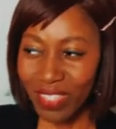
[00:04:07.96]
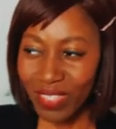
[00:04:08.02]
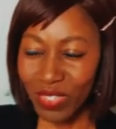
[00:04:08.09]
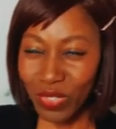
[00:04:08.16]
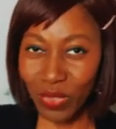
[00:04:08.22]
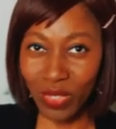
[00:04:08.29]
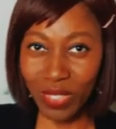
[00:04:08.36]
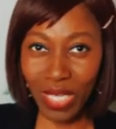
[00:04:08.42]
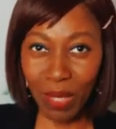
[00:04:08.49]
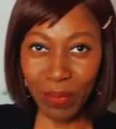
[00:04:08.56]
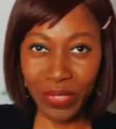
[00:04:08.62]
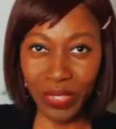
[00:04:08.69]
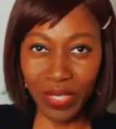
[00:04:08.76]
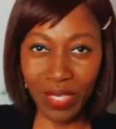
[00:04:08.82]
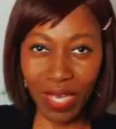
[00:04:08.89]
So, today I'm
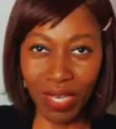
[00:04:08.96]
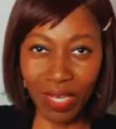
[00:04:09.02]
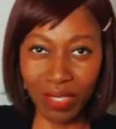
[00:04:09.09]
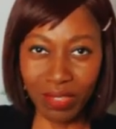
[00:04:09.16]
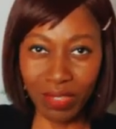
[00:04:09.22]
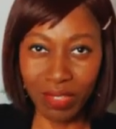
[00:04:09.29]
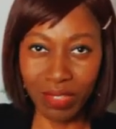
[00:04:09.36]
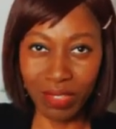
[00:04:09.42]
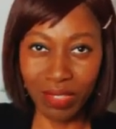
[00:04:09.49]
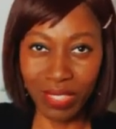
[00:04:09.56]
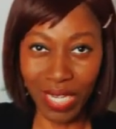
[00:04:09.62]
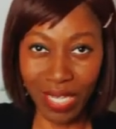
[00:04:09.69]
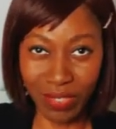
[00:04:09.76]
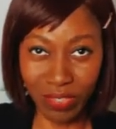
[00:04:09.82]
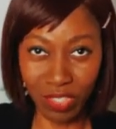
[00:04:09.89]
looking at the
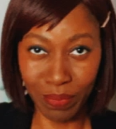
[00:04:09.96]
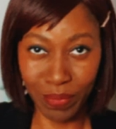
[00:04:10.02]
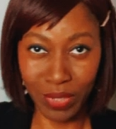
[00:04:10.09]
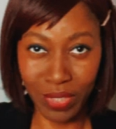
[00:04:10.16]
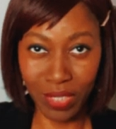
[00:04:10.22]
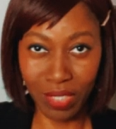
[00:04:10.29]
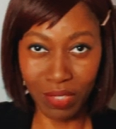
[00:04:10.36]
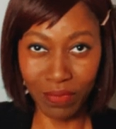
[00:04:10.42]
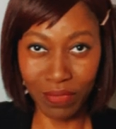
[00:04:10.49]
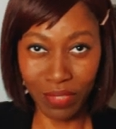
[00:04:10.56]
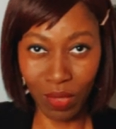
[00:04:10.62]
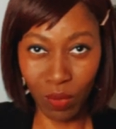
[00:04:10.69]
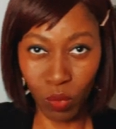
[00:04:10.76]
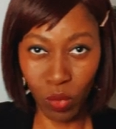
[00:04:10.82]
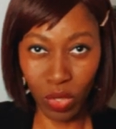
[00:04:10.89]
testimony of
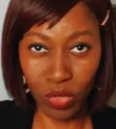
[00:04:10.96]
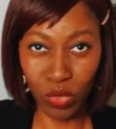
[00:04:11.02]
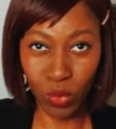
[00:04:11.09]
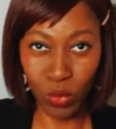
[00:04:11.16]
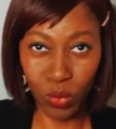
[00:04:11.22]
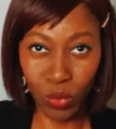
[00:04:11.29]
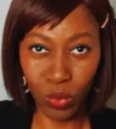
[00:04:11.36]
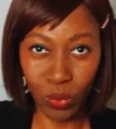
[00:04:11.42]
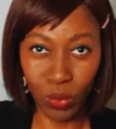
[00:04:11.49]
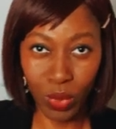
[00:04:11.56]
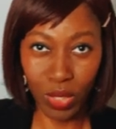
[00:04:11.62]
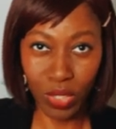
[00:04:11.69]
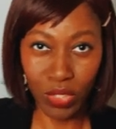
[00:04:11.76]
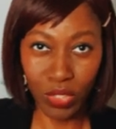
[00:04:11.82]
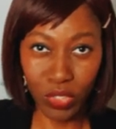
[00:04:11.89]
someone who
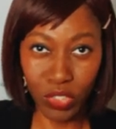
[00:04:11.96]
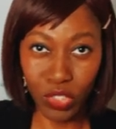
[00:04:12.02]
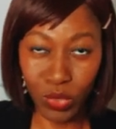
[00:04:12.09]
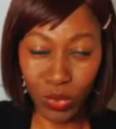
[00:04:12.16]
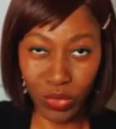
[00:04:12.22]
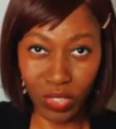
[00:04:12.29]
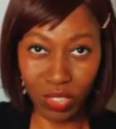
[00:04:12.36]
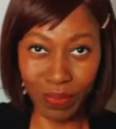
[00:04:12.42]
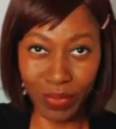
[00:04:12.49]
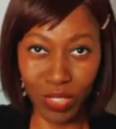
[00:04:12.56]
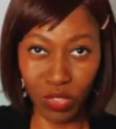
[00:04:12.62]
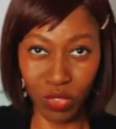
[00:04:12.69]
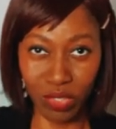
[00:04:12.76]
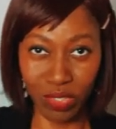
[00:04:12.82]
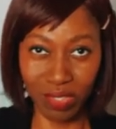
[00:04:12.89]
used to be a
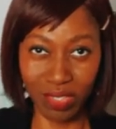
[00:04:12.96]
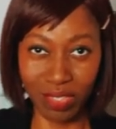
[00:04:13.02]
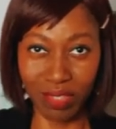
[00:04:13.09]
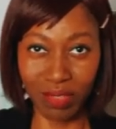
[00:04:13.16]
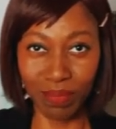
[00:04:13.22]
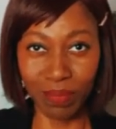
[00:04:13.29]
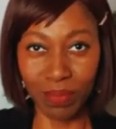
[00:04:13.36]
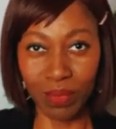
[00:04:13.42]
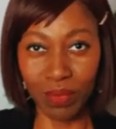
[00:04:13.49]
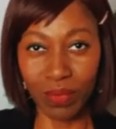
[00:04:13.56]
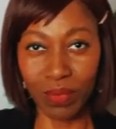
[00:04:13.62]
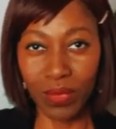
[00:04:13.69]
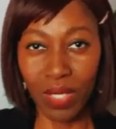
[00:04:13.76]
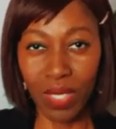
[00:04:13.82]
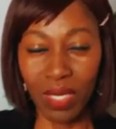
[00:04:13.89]
Christian
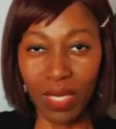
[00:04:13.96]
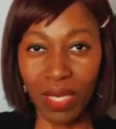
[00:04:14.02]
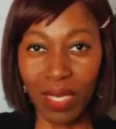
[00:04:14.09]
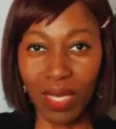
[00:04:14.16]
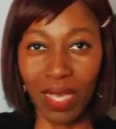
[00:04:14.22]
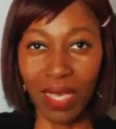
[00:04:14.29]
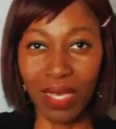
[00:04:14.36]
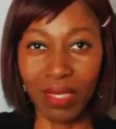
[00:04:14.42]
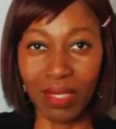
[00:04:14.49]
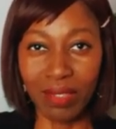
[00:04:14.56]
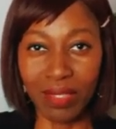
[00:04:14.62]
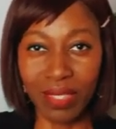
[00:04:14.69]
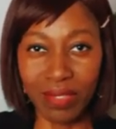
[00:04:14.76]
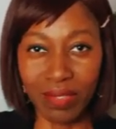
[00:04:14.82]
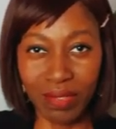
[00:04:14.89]

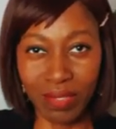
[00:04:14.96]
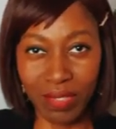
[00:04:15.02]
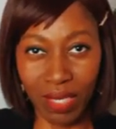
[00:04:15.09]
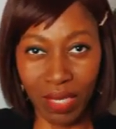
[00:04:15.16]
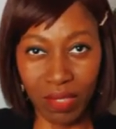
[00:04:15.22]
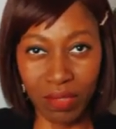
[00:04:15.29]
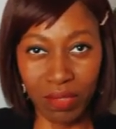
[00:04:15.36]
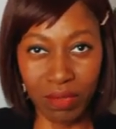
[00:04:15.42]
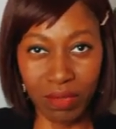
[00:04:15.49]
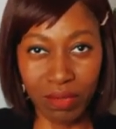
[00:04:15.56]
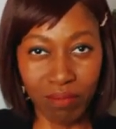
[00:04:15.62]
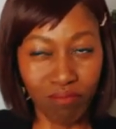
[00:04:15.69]
and has decided,